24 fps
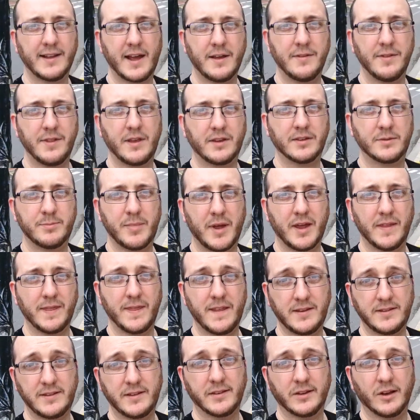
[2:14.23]
down this bit,
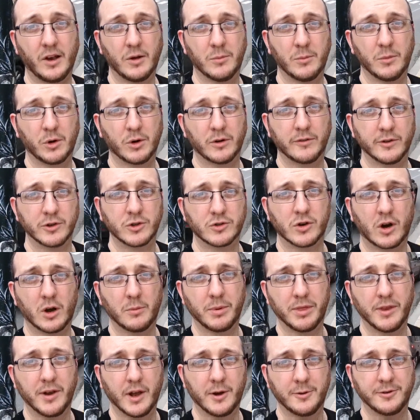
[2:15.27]
this is a lot more of a drop
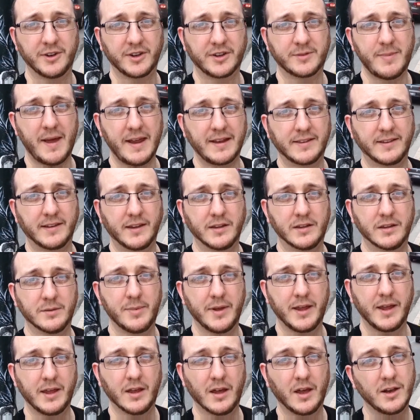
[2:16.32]
than I was expecting it to
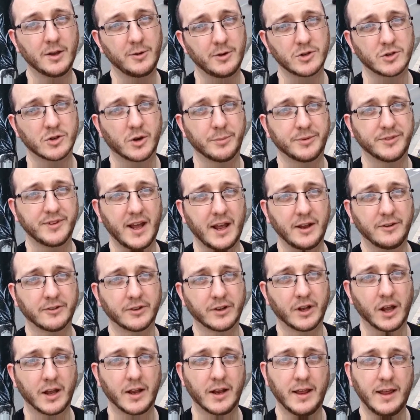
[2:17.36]
be. I know it drops down
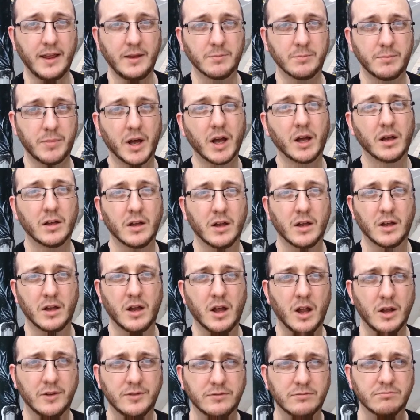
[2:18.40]
slightly, but
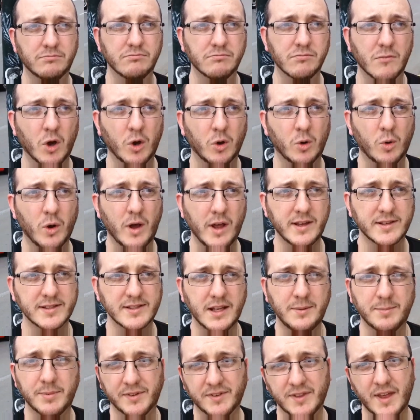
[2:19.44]
not quite as
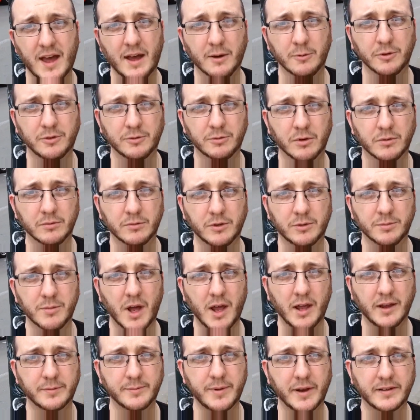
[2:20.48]
steep as that was
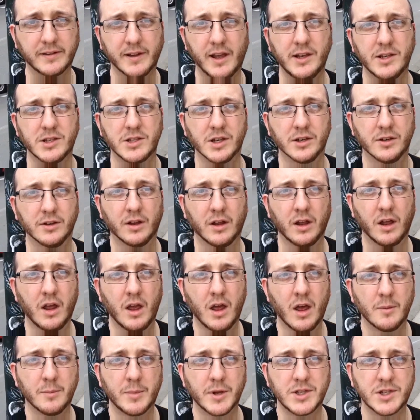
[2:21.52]
my expectation.
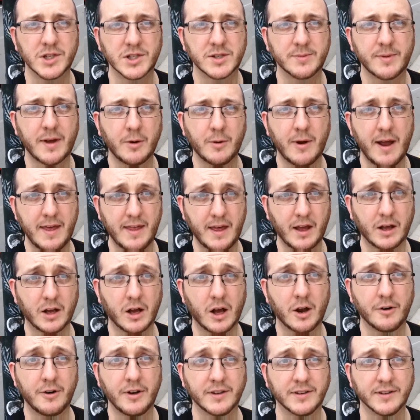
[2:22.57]
But just about where that
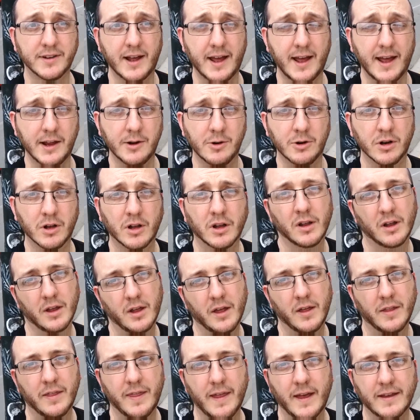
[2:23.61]
car is now,
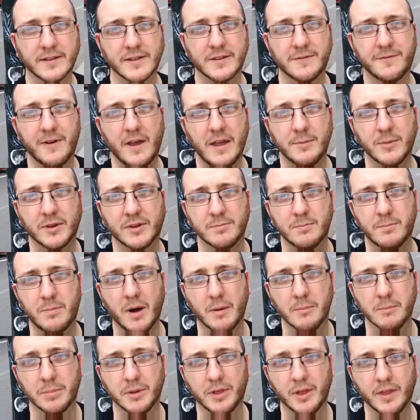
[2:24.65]
that's the famous
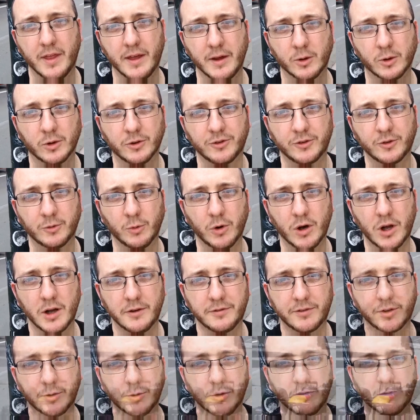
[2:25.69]
bump that they all swerve to